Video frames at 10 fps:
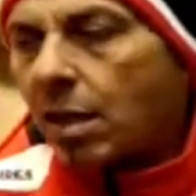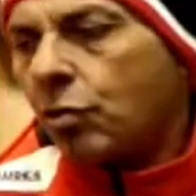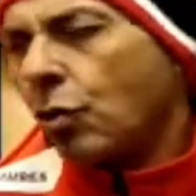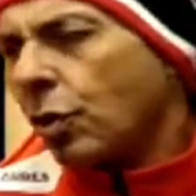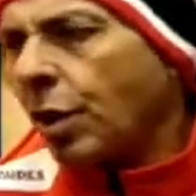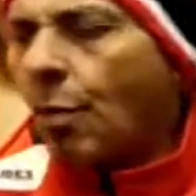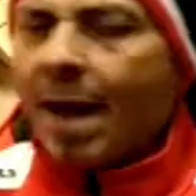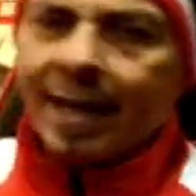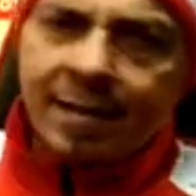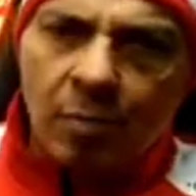During the
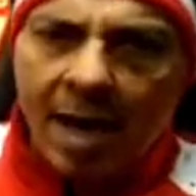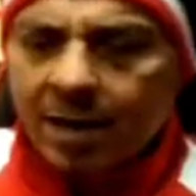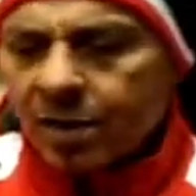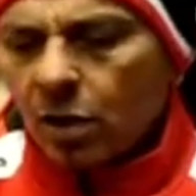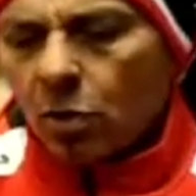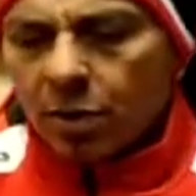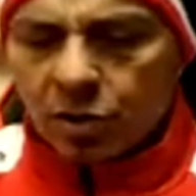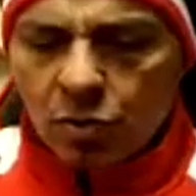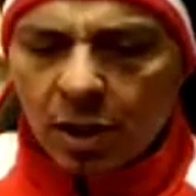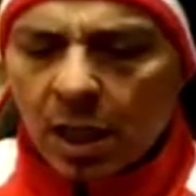race, riders are always
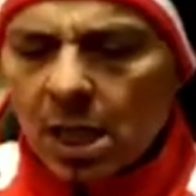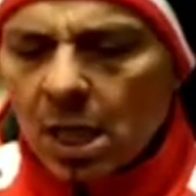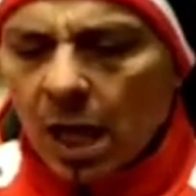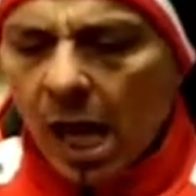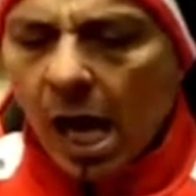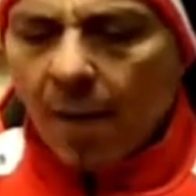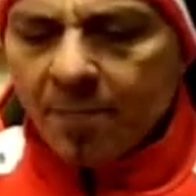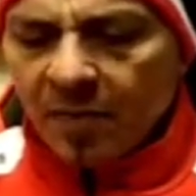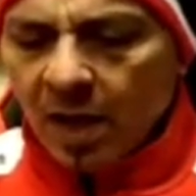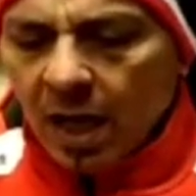doing
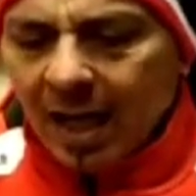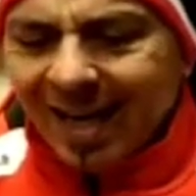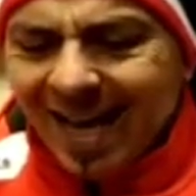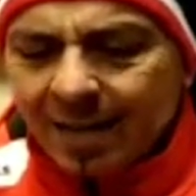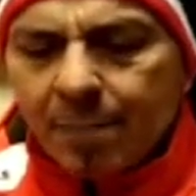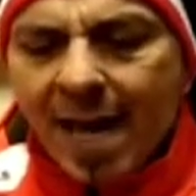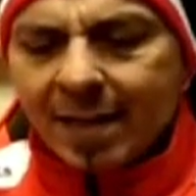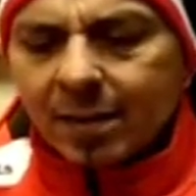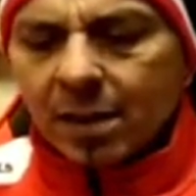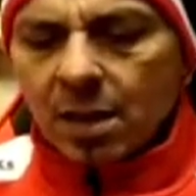a lot
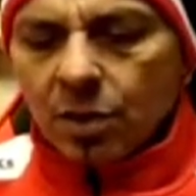better.